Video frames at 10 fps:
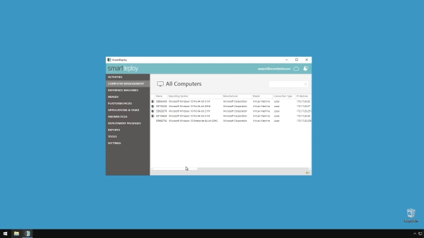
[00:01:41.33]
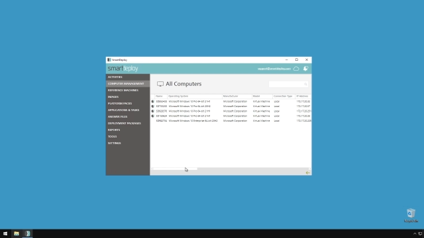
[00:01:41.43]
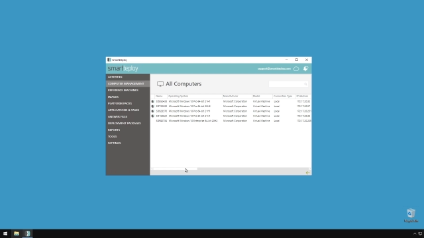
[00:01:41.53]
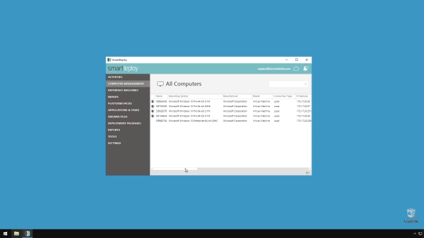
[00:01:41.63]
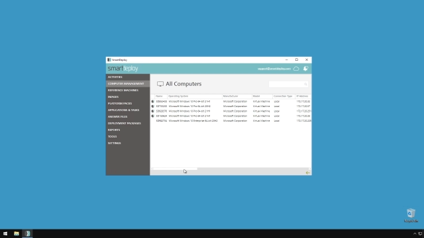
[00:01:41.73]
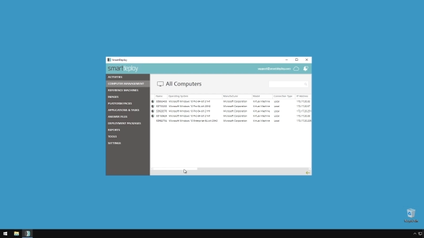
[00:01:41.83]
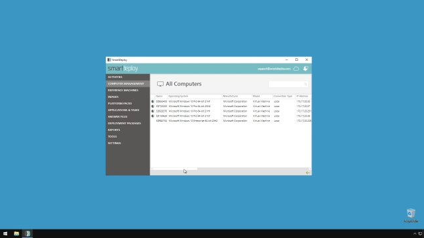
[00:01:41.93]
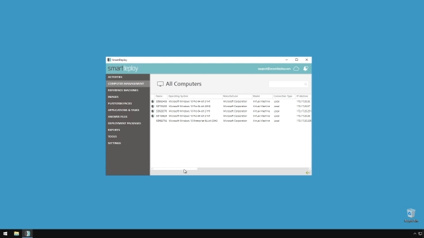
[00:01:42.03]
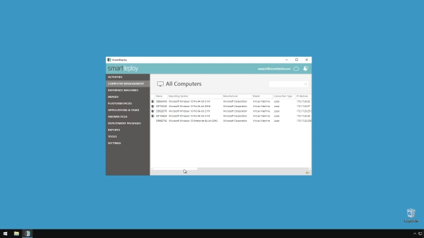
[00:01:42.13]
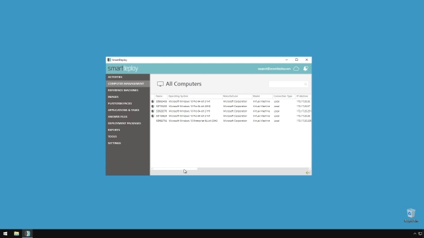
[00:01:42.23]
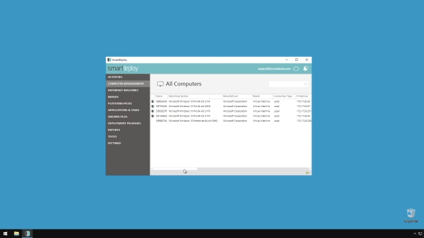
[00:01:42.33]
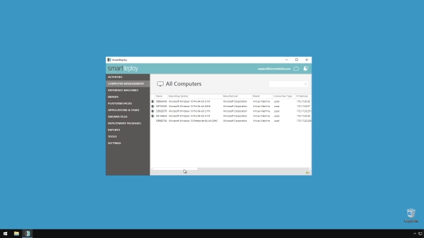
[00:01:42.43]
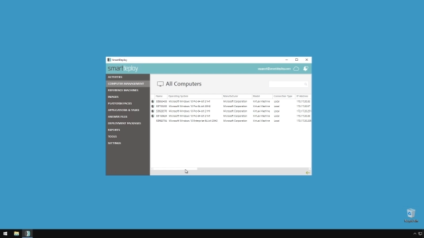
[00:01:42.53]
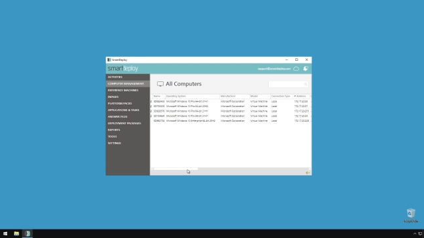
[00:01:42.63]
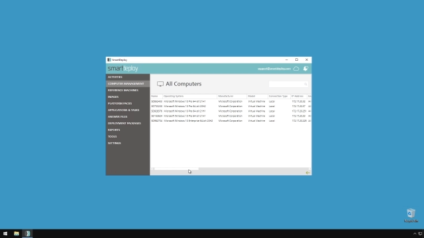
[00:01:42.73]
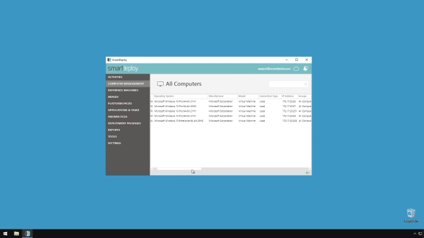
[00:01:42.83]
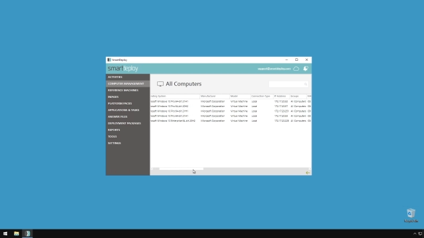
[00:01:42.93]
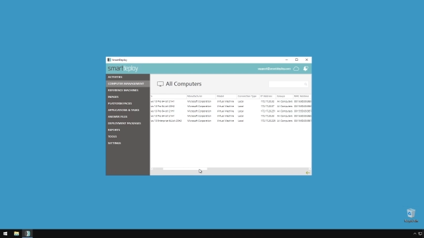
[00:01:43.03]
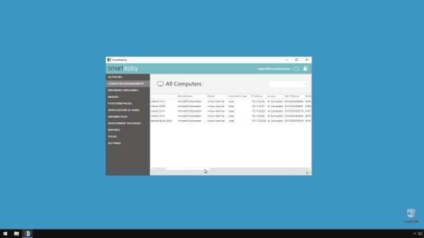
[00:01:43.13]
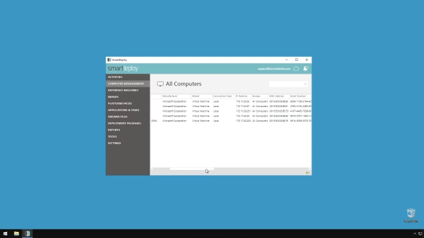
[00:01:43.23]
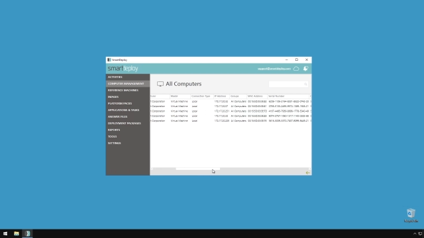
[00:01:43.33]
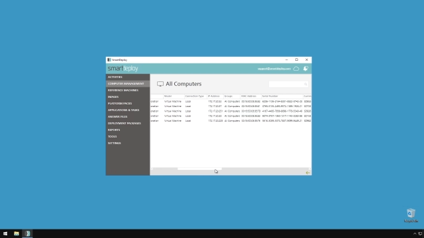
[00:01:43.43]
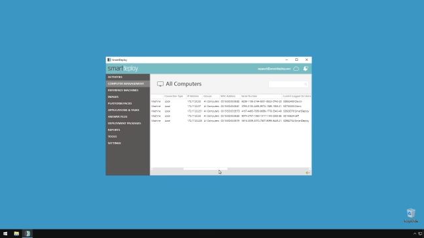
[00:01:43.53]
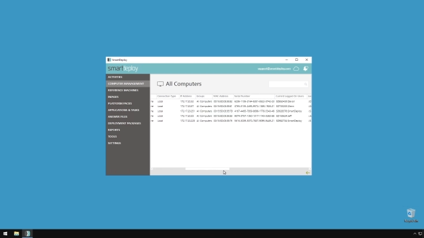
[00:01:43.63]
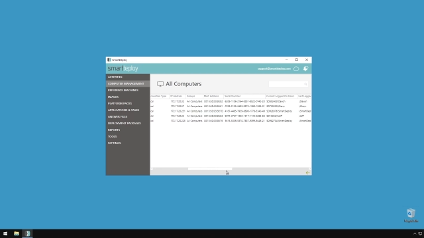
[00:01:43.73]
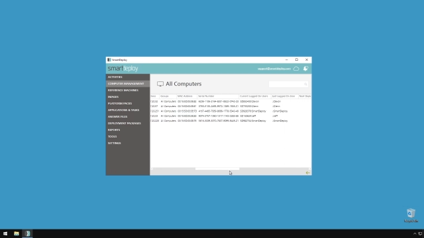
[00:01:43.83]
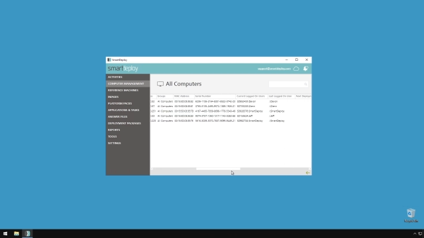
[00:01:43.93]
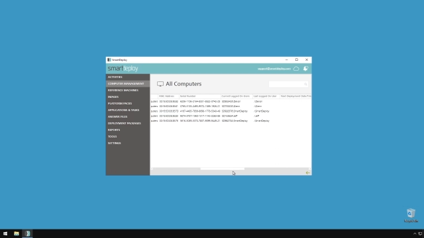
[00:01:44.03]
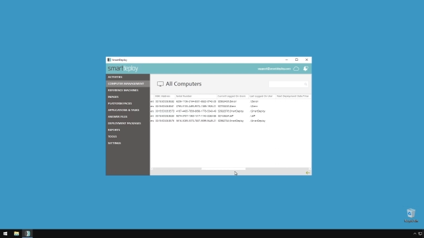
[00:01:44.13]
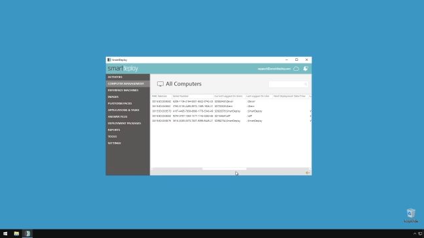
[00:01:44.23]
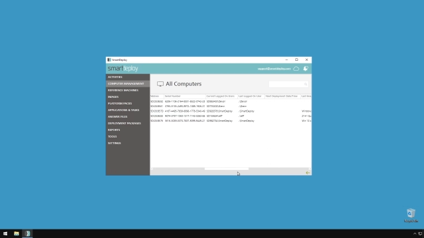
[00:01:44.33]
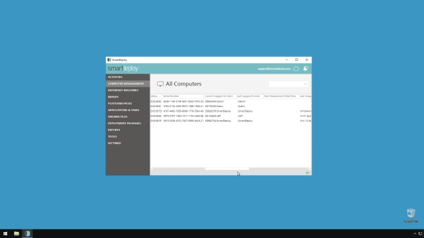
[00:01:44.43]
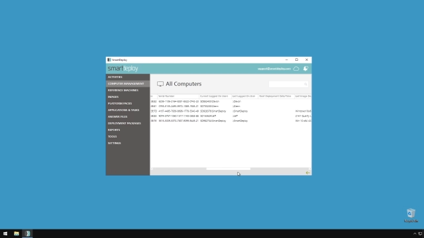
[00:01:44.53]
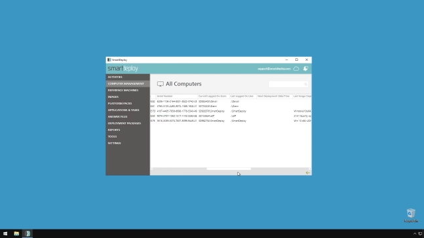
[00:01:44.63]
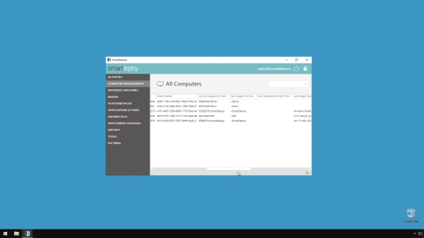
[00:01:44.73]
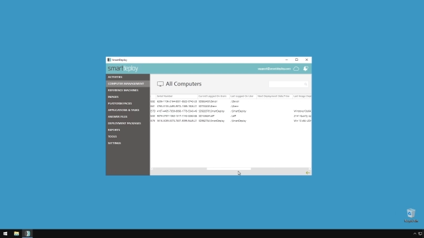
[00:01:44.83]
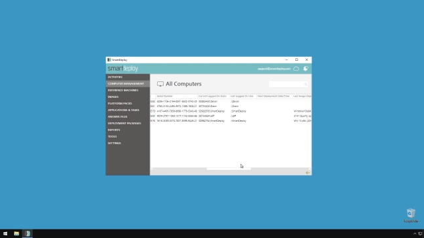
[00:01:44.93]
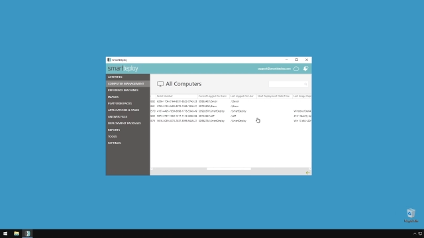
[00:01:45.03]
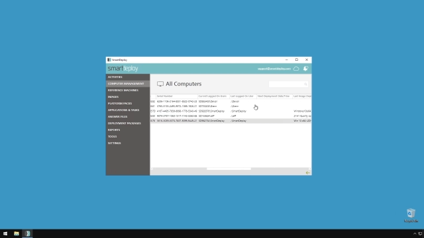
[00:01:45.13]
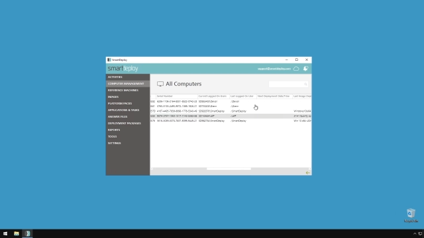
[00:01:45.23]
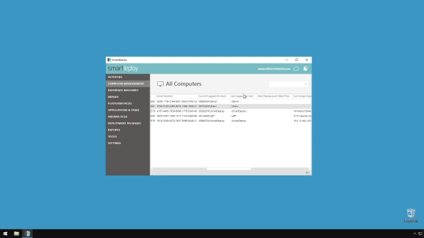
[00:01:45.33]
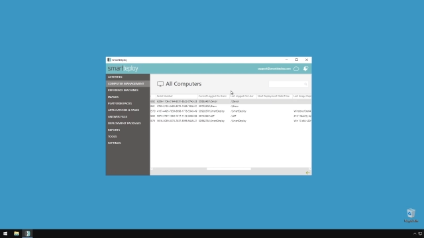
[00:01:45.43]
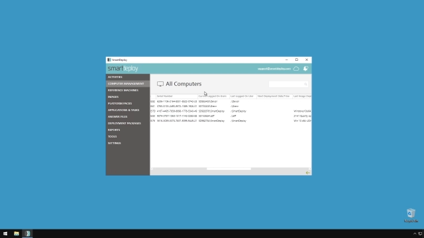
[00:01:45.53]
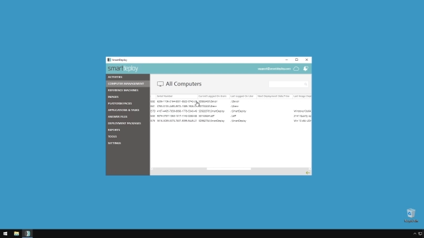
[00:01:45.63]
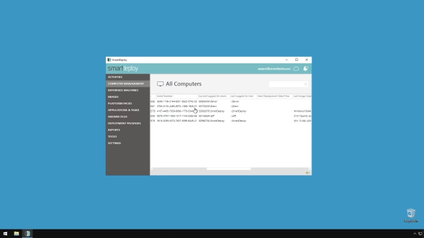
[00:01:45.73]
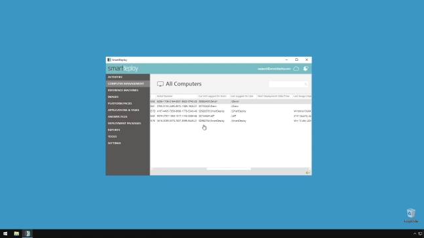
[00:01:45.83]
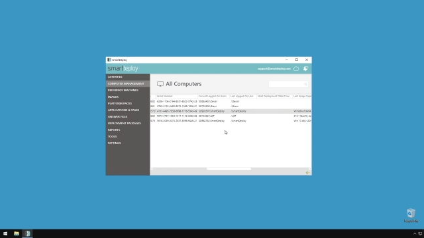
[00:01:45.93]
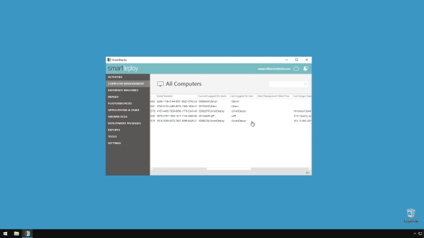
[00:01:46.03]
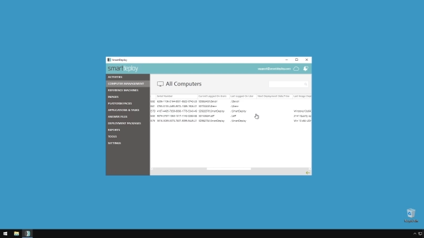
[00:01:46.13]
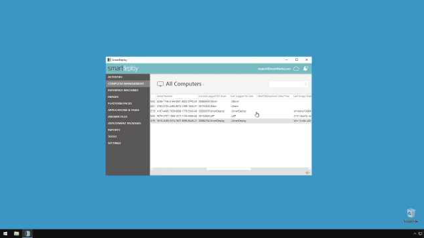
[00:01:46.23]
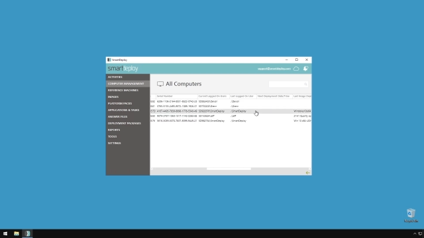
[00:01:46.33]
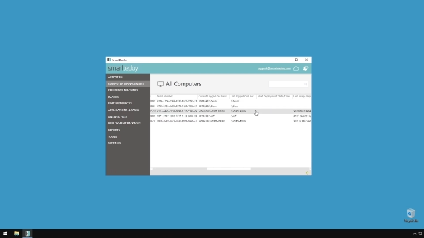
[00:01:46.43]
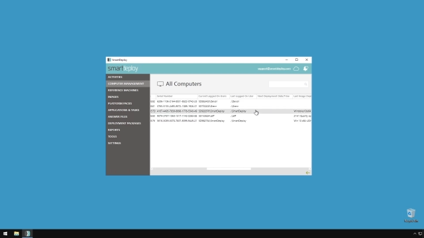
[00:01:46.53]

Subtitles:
No face is visible, so there are no lips to read.